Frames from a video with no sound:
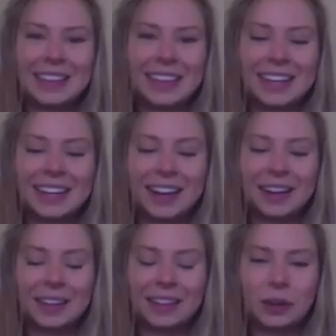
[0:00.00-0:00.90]

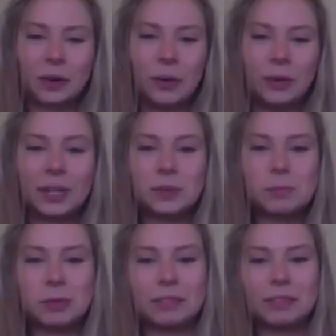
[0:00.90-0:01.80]
The whole day was
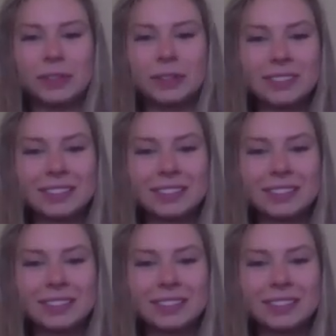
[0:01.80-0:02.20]
beautiful.